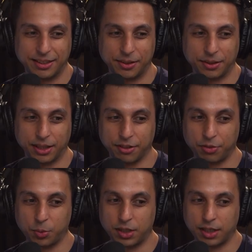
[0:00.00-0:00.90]
Okay, if
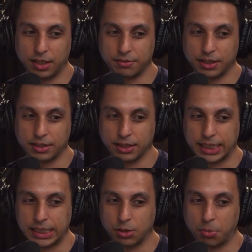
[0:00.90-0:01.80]
you weren't living
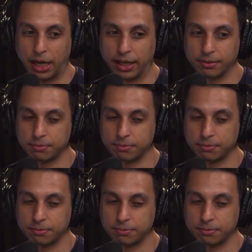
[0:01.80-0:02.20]
in Dubai,